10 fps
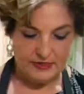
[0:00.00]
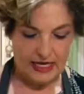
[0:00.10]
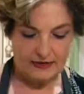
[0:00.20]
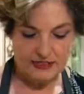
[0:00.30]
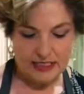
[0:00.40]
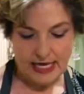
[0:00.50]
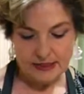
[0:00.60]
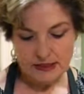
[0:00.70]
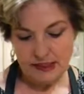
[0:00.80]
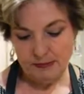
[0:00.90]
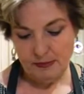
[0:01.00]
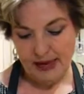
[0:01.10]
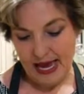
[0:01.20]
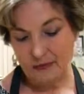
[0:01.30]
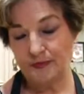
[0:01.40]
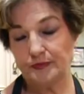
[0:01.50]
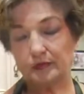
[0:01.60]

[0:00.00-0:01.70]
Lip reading: I've sliced up about